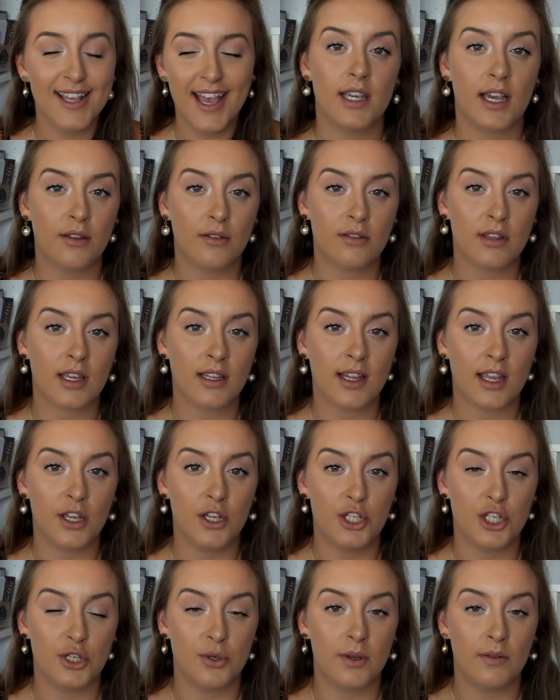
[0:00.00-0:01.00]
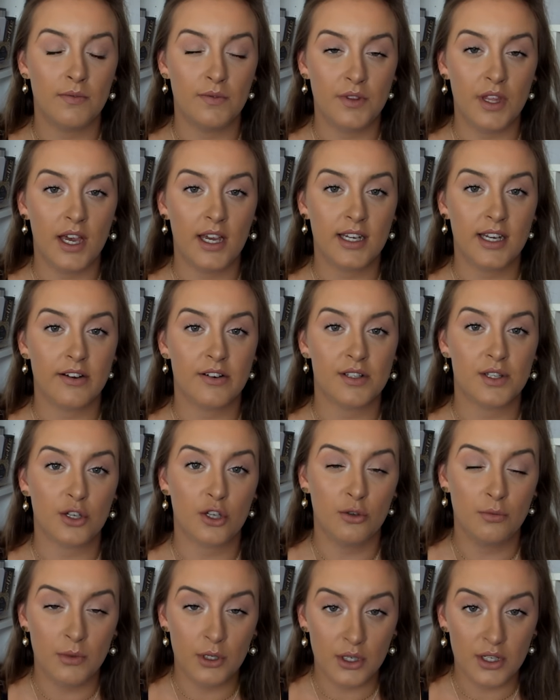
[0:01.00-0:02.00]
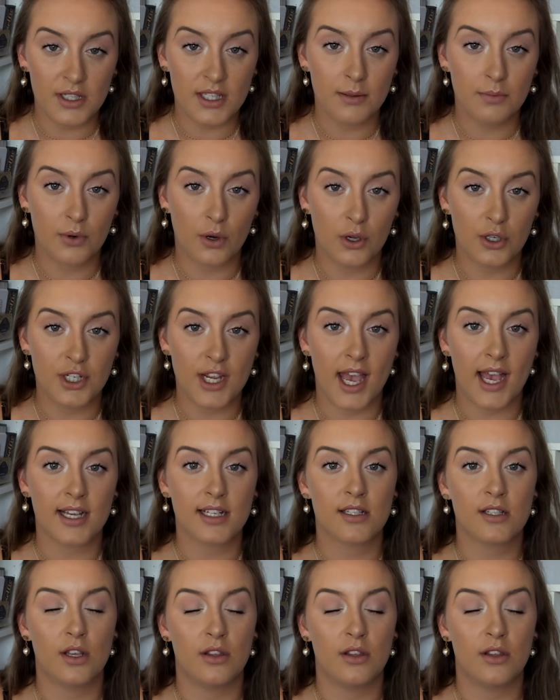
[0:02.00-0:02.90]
The other thing that you do in third year is a community project.